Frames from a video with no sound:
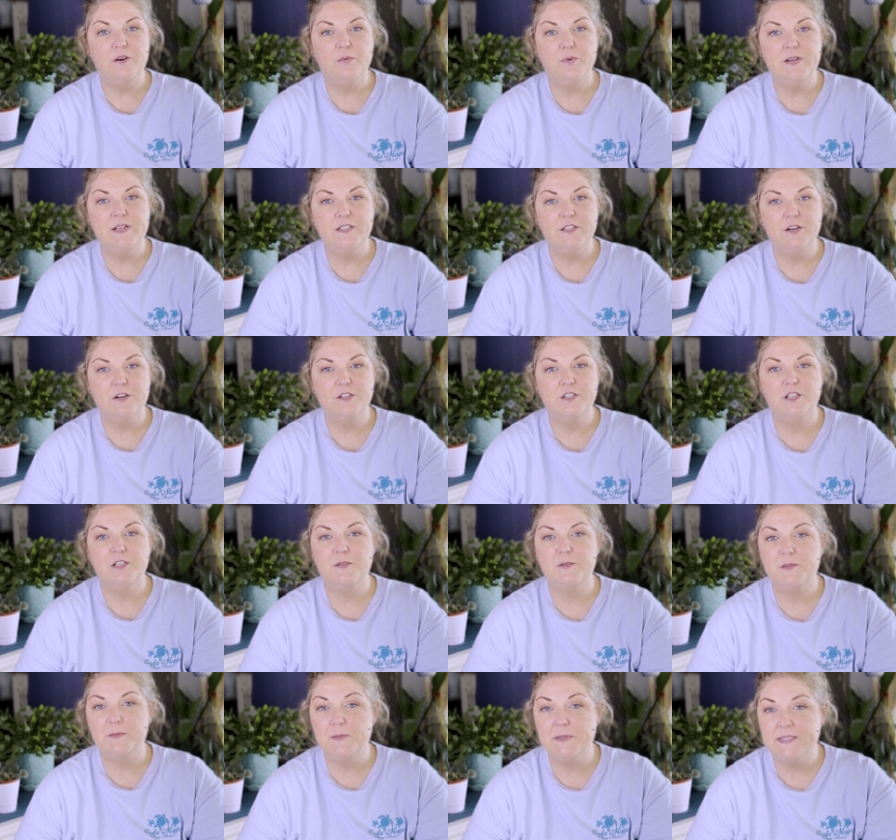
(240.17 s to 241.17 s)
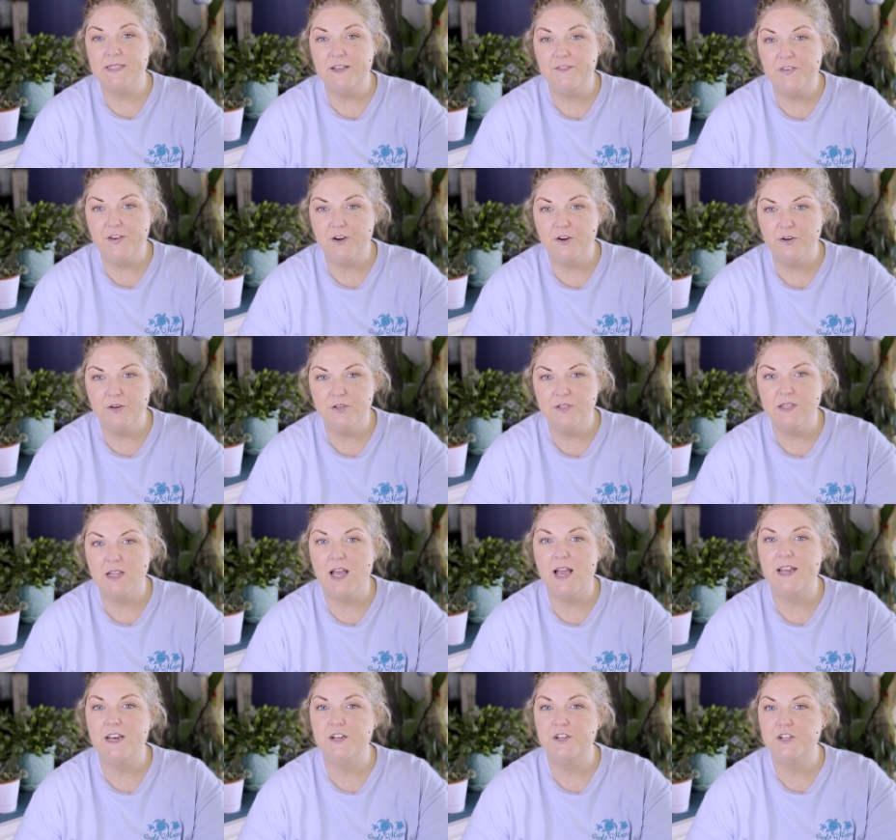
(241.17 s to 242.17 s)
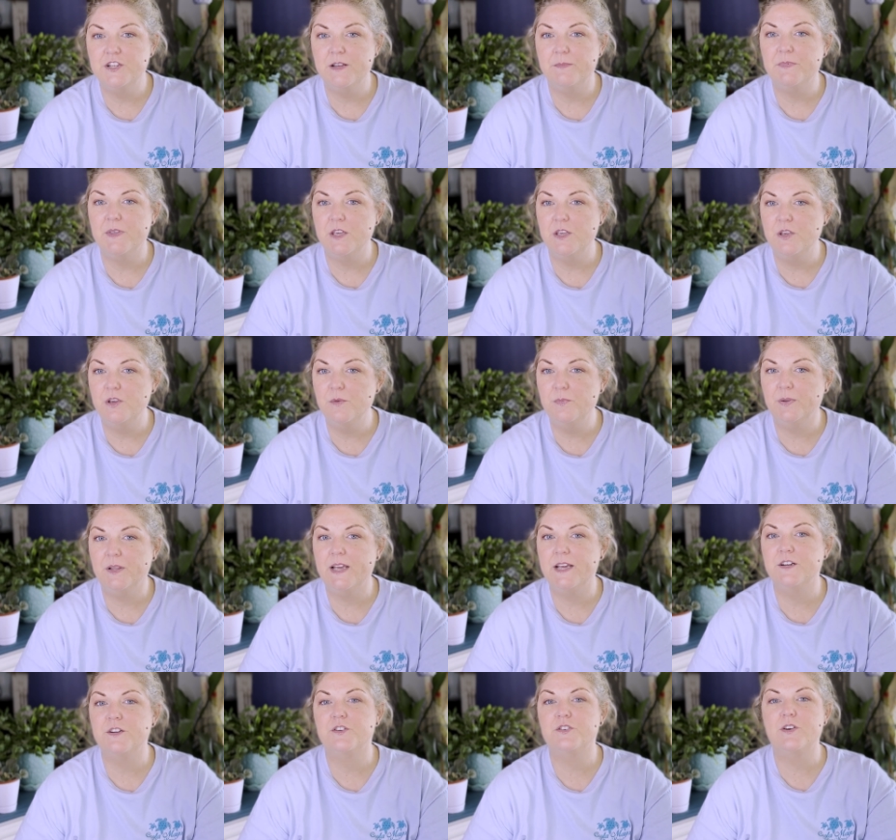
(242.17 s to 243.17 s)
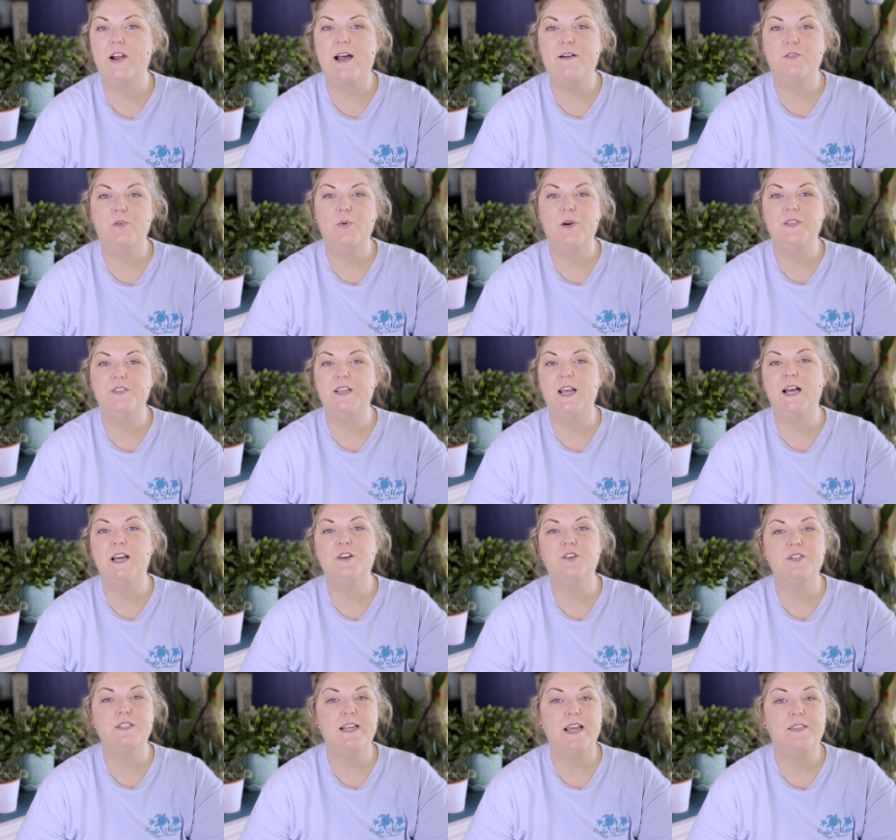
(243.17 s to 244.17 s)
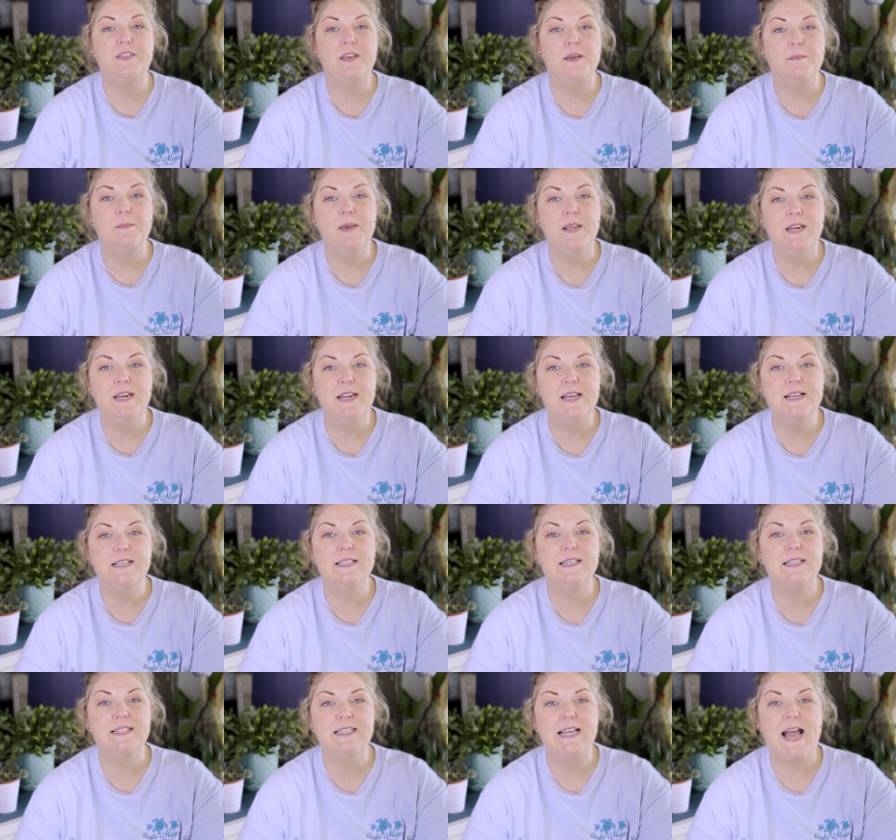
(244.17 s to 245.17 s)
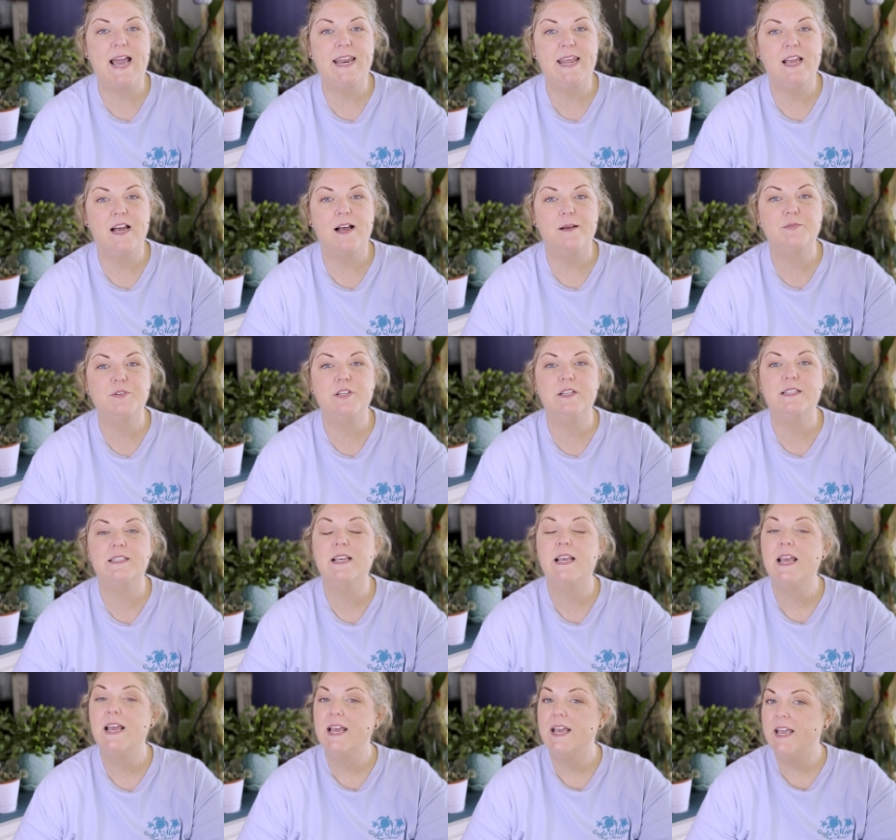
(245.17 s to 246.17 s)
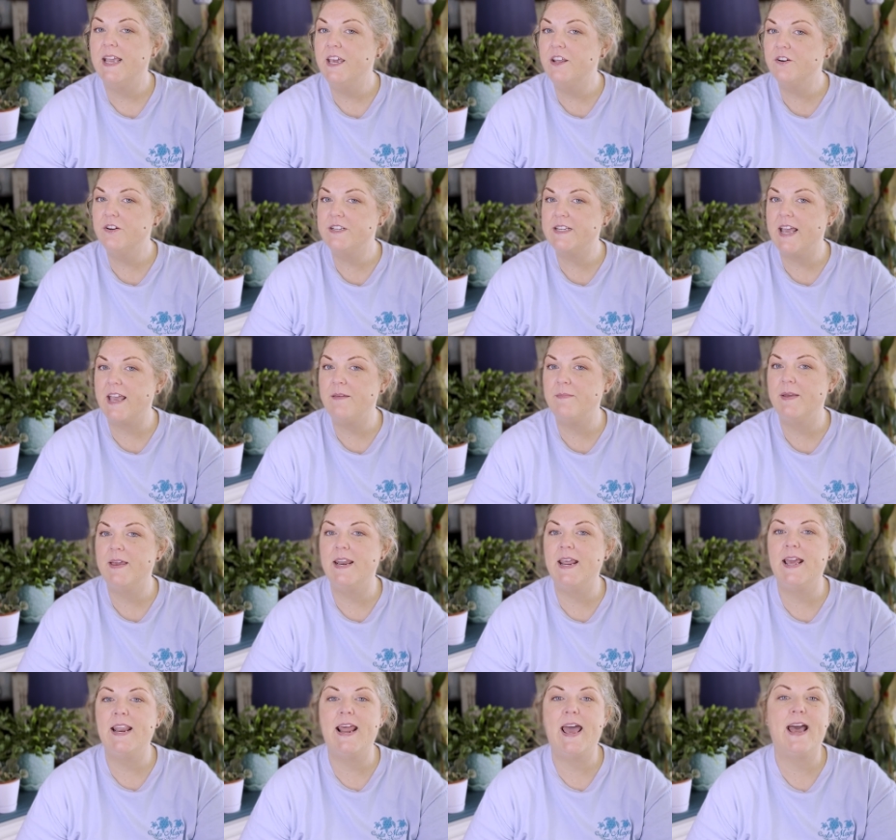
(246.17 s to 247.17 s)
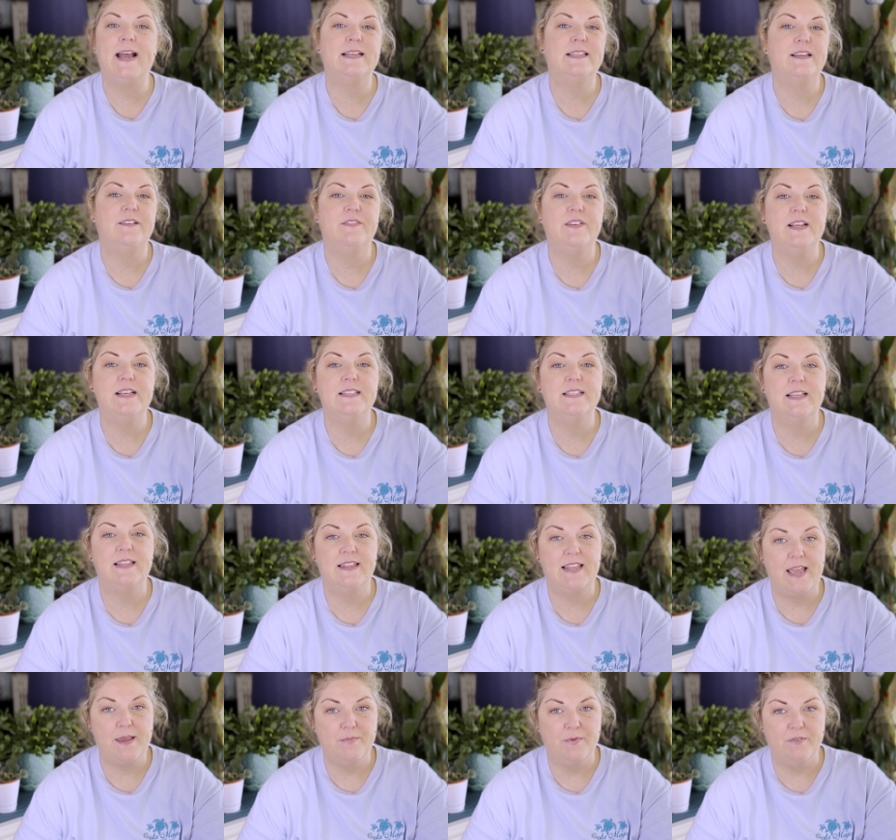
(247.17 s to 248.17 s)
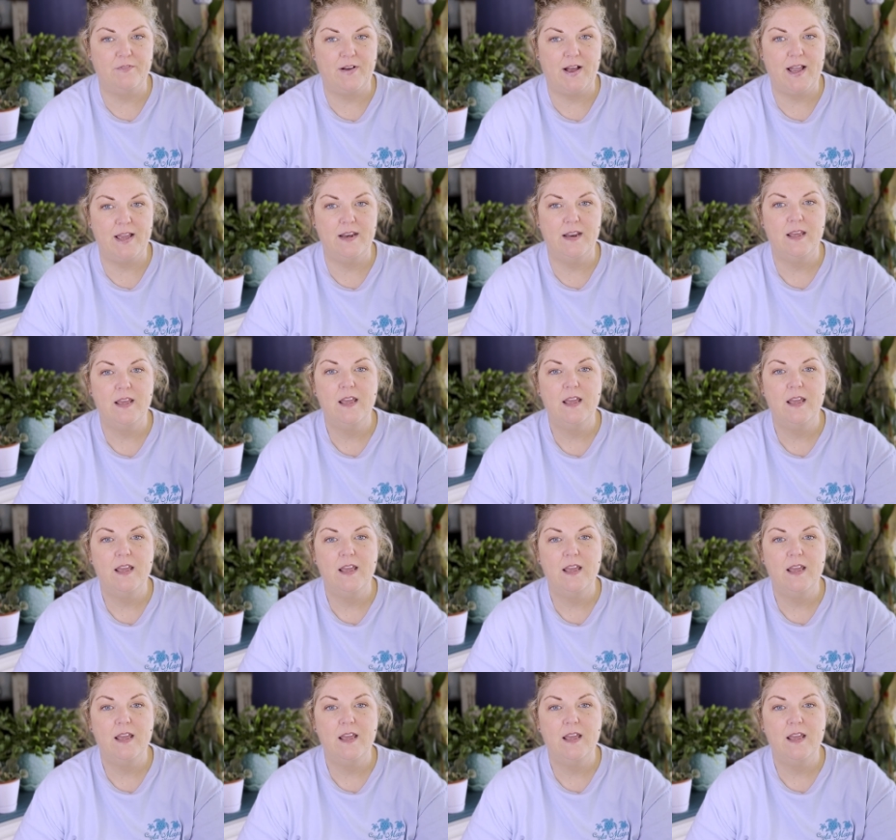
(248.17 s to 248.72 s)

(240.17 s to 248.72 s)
to research the specific cruise line and ship that you plan to travel with to understand the amenities, dining options, entertainment, and activities that they provide.